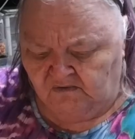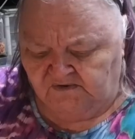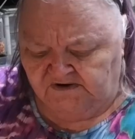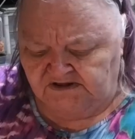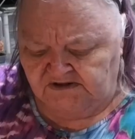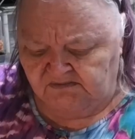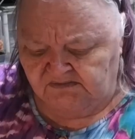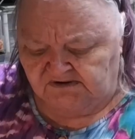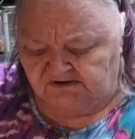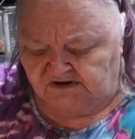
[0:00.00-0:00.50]

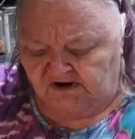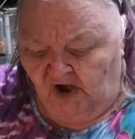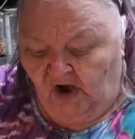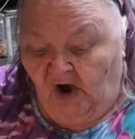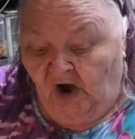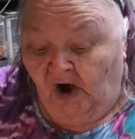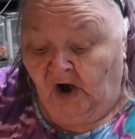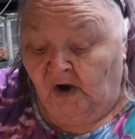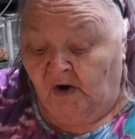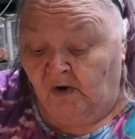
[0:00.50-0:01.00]
wait a minute.
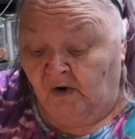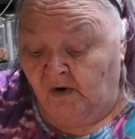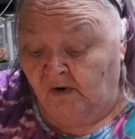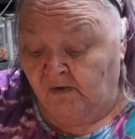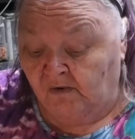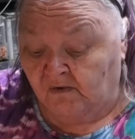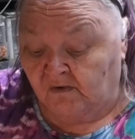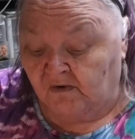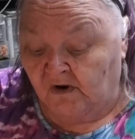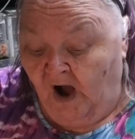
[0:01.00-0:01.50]

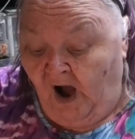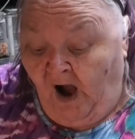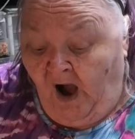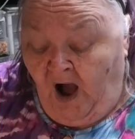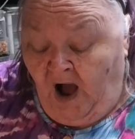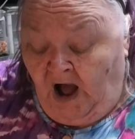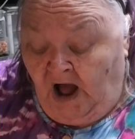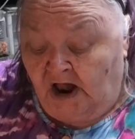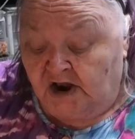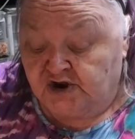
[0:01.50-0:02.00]
Oh,
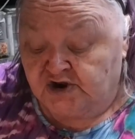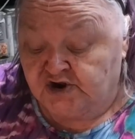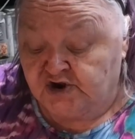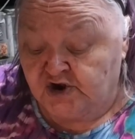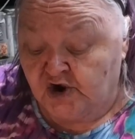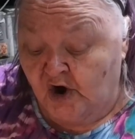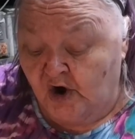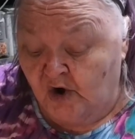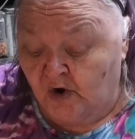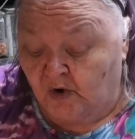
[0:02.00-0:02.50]

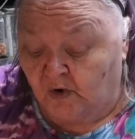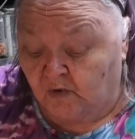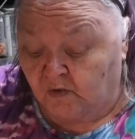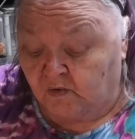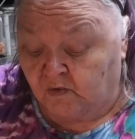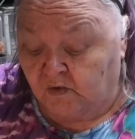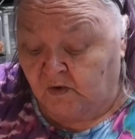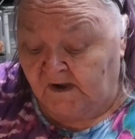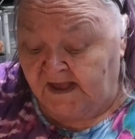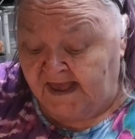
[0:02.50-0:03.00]

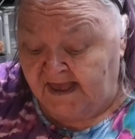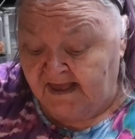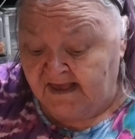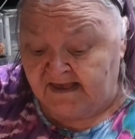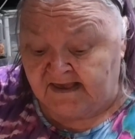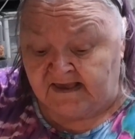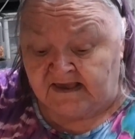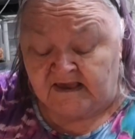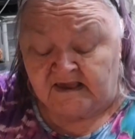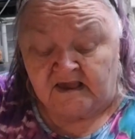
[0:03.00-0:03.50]
no
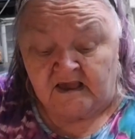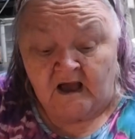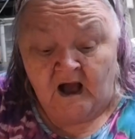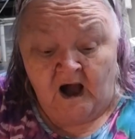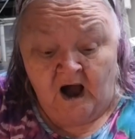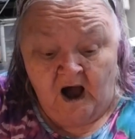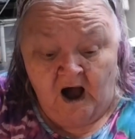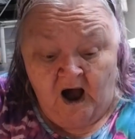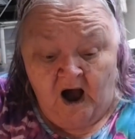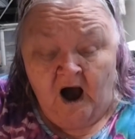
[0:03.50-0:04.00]
way.
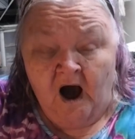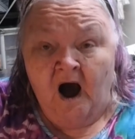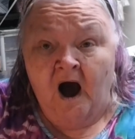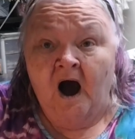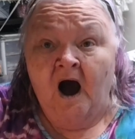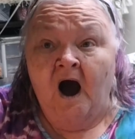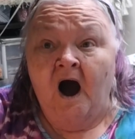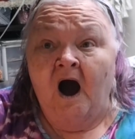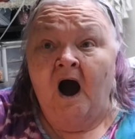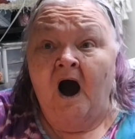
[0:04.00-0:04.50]

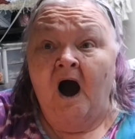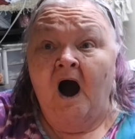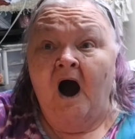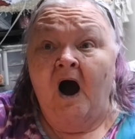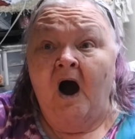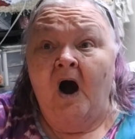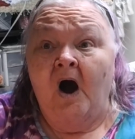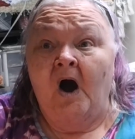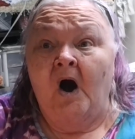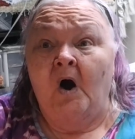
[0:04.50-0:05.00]

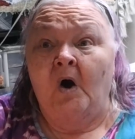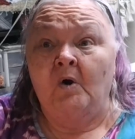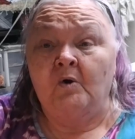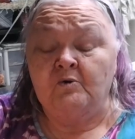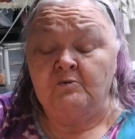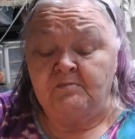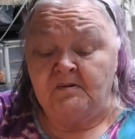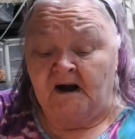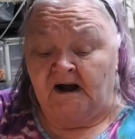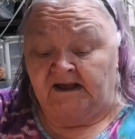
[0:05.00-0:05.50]

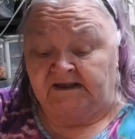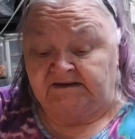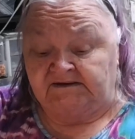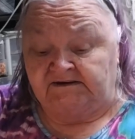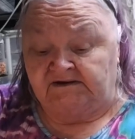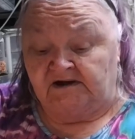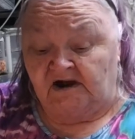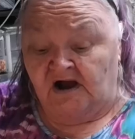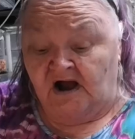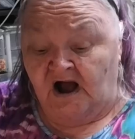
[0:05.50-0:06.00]
Oh my
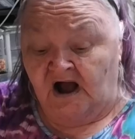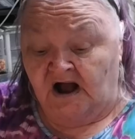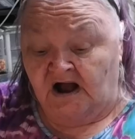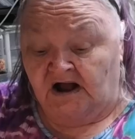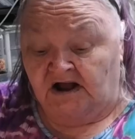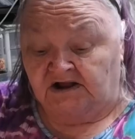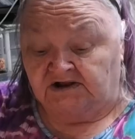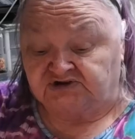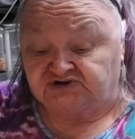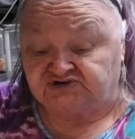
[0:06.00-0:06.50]

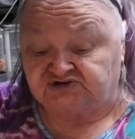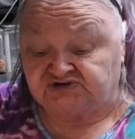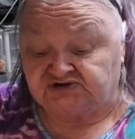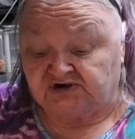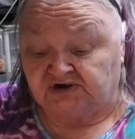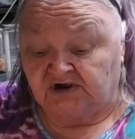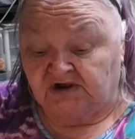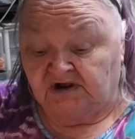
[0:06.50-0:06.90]
gosh.